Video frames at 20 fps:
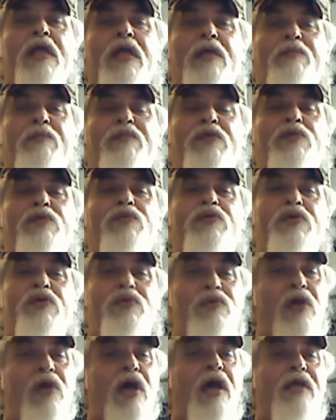If you
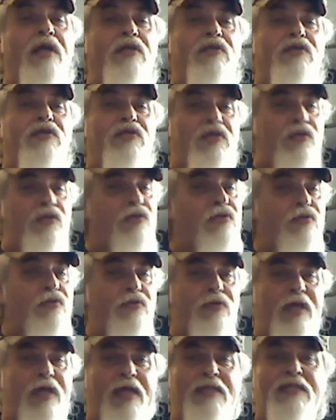do not
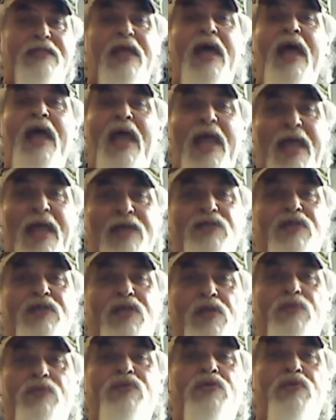do as I ask
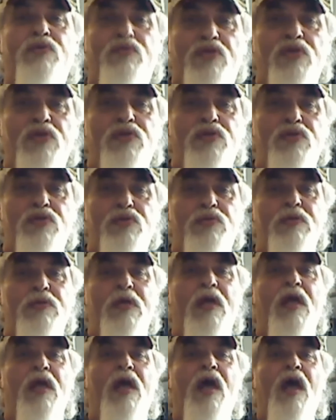you to do,
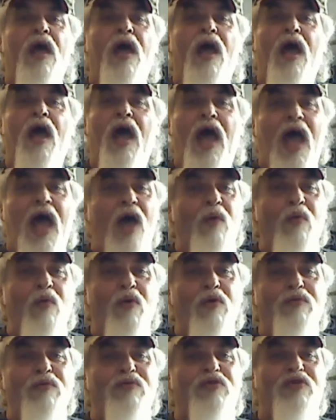I
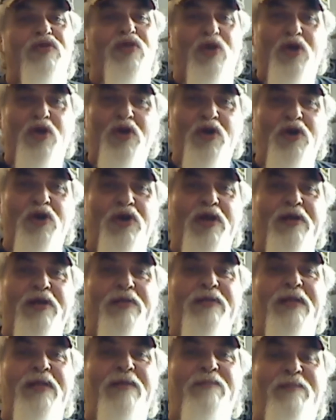will turn
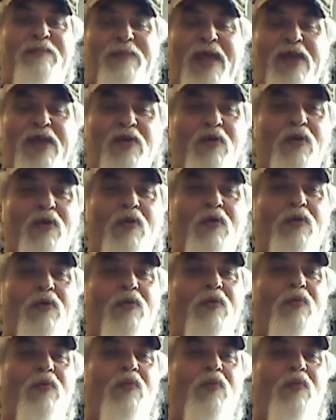the federal